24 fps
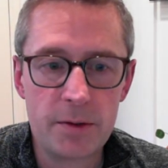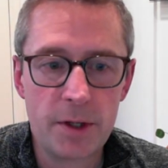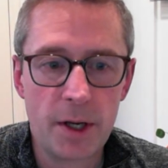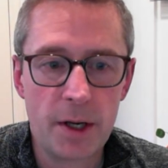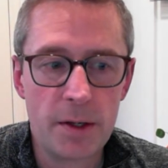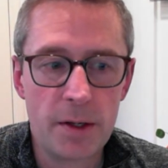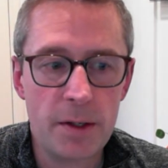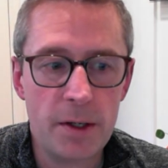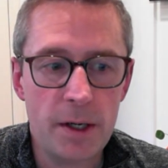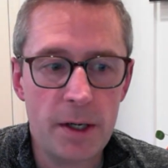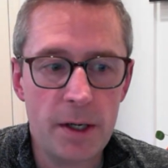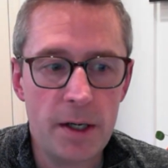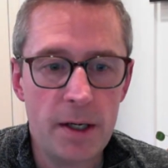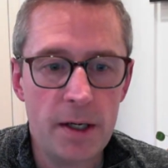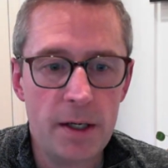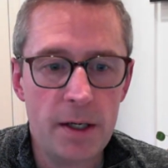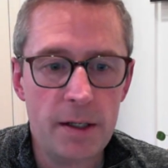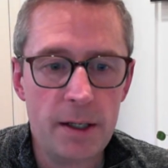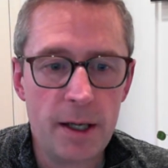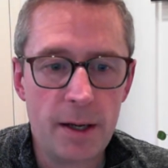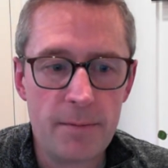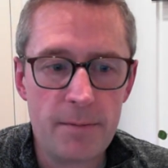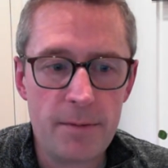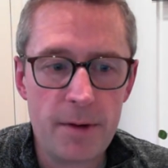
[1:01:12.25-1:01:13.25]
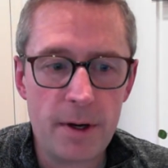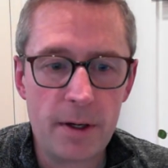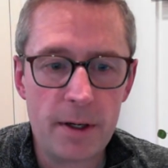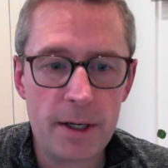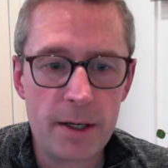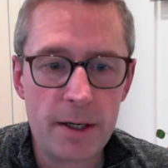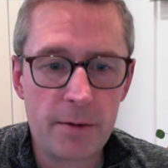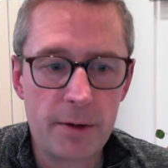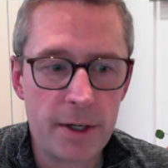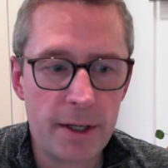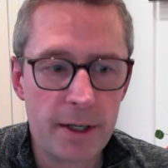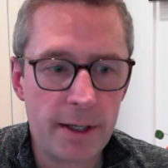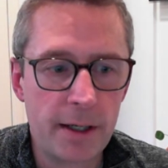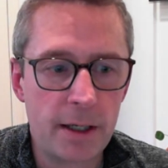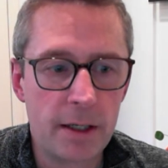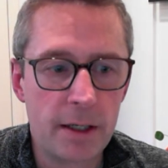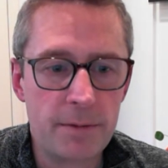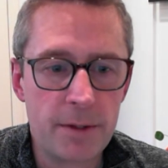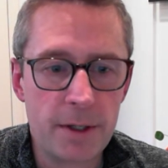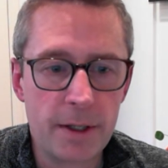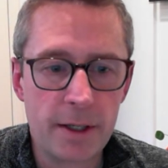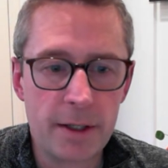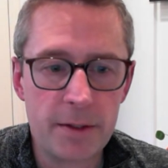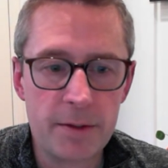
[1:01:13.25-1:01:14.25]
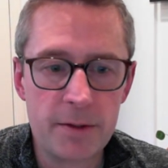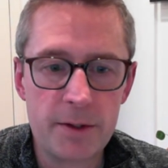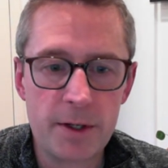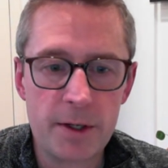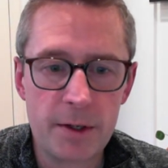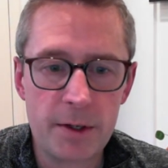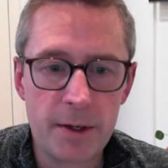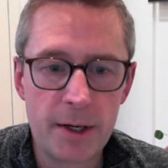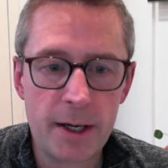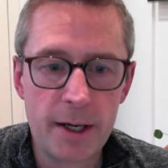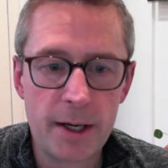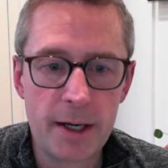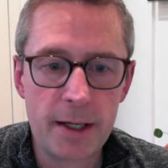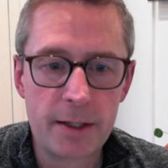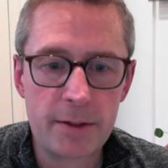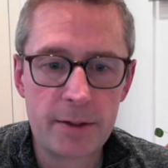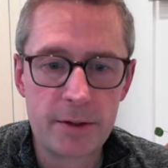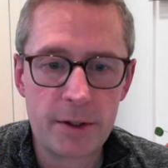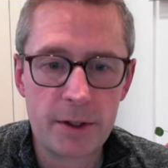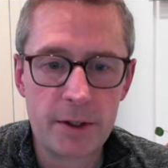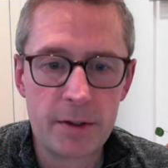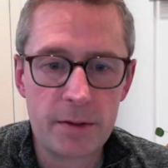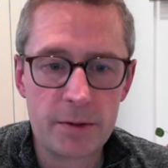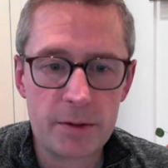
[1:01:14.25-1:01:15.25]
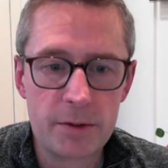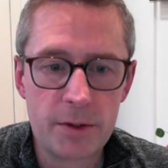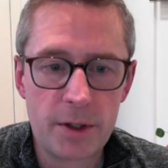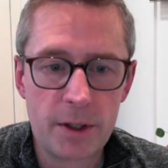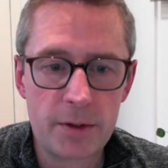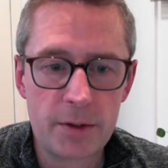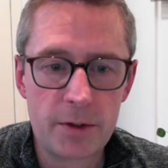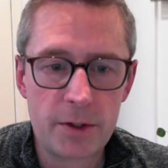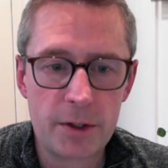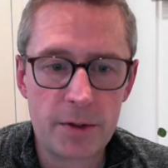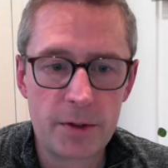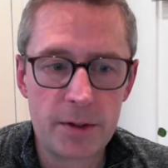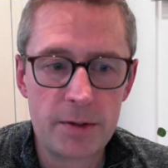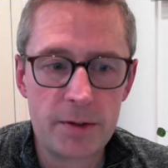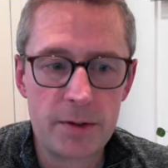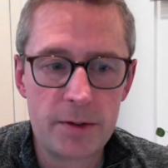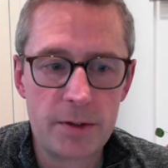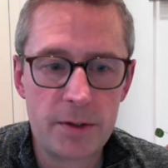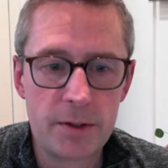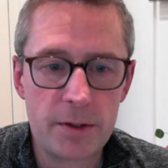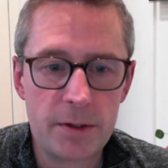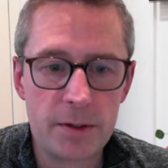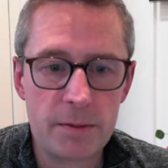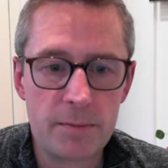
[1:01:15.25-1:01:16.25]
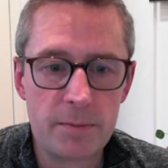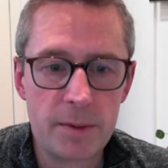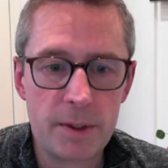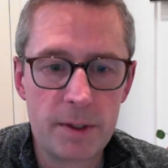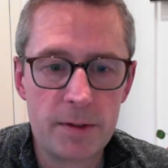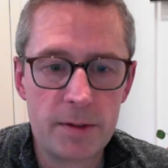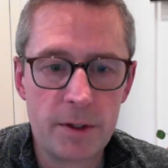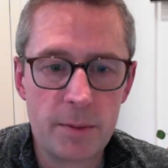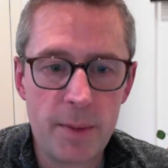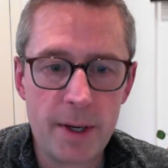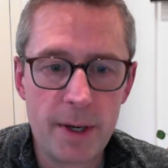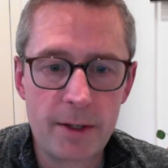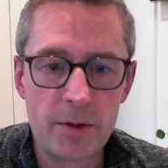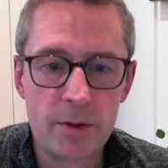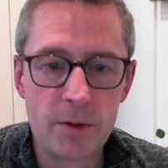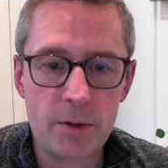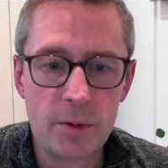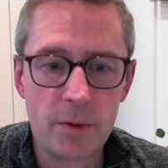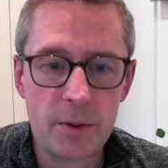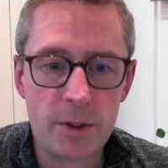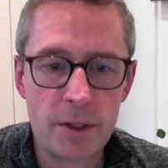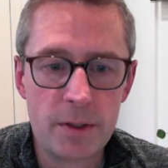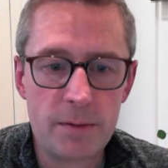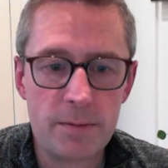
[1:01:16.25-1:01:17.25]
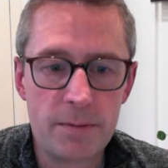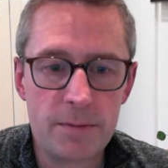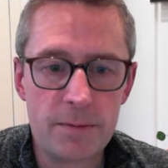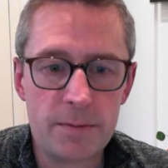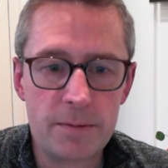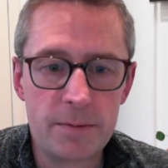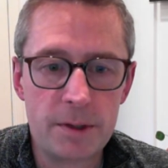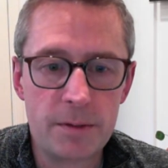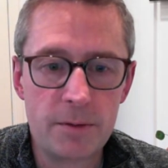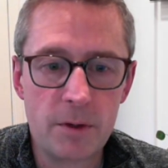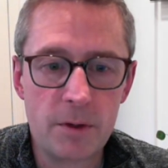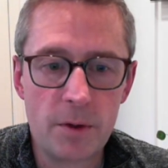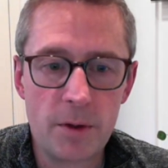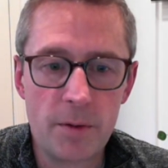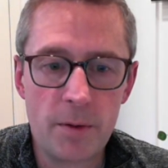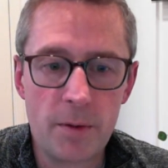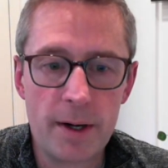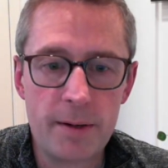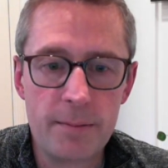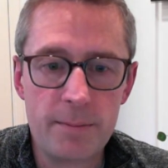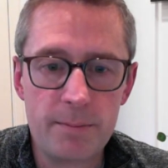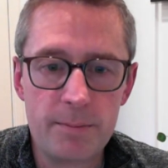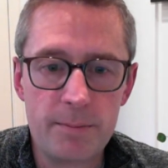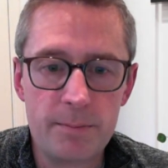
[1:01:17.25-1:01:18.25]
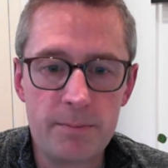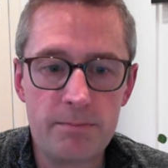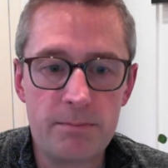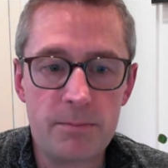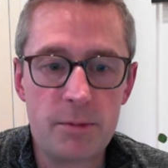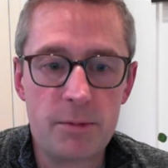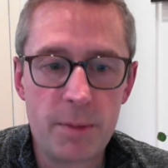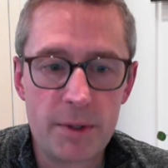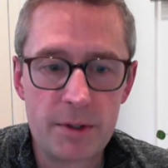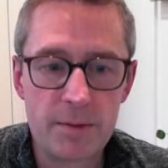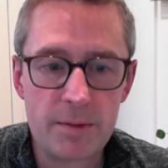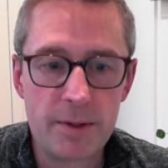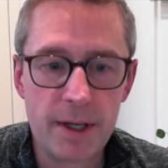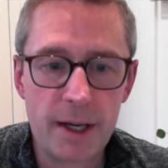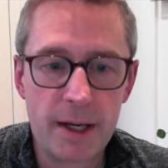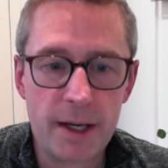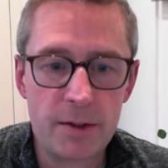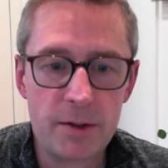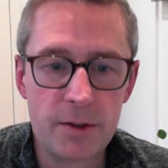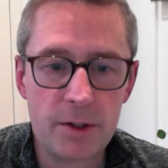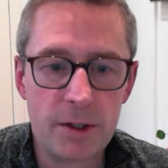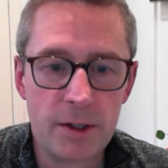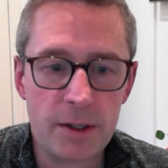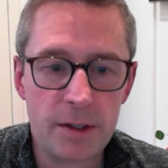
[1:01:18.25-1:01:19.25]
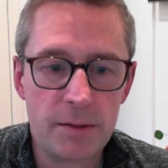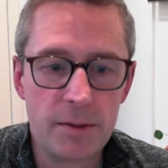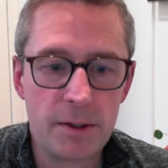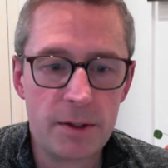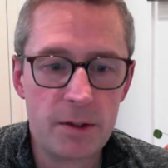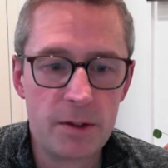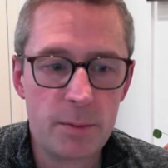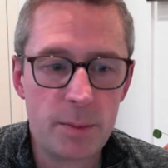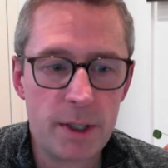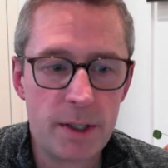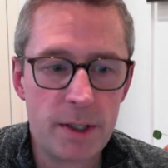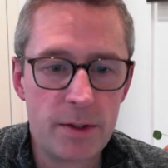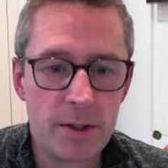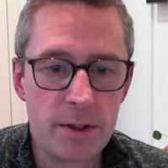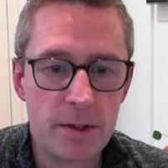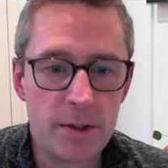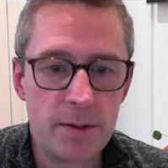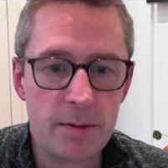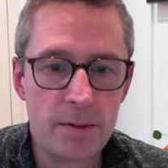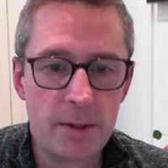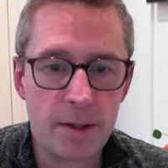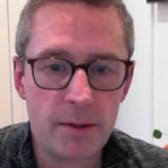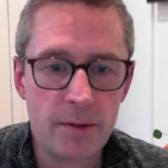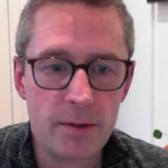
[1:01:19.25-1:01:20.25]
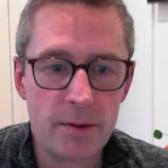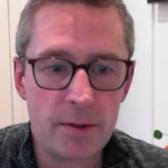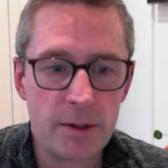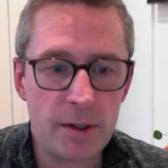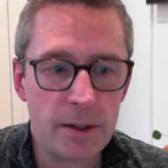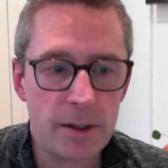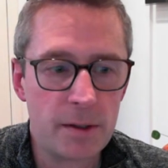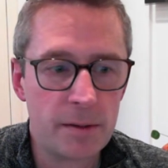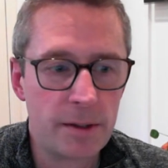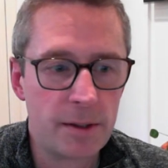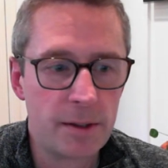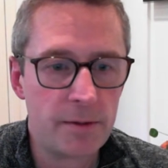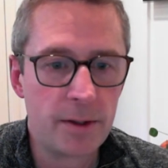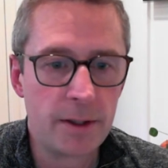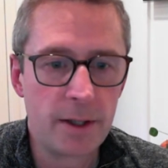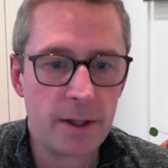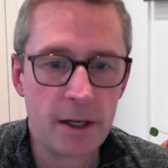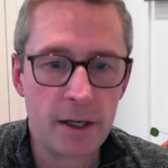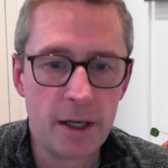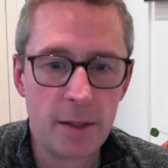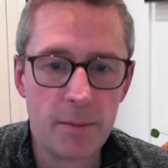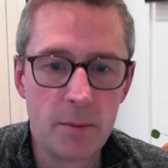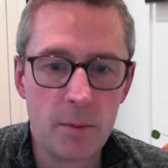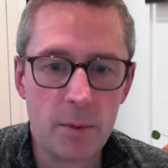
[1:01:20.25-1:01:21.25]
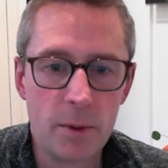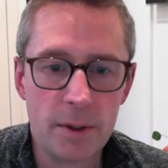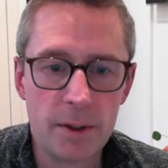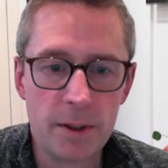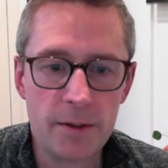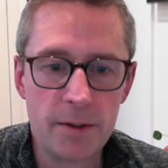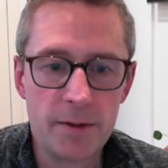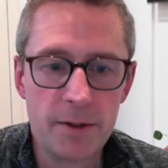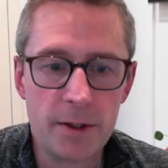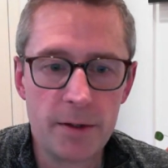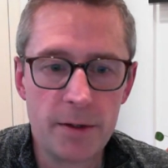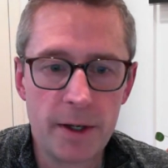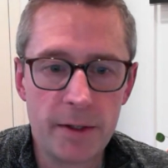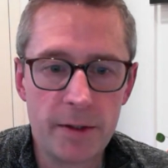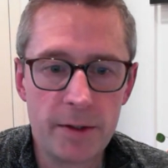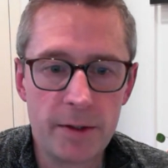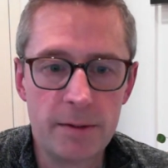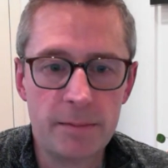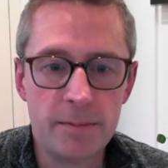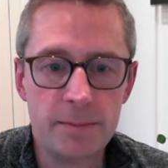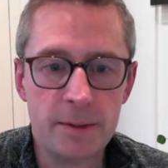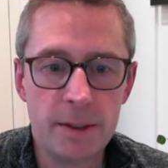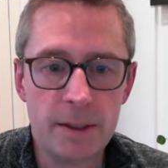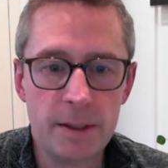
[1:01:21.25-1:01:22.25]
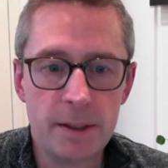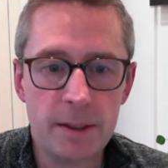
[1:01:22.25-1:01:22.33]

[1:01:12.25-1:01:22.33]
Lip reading: So yeah, very critical if you're considering an external structure is to make sure that you've got the right specification and species. That's the kind of number one consideration.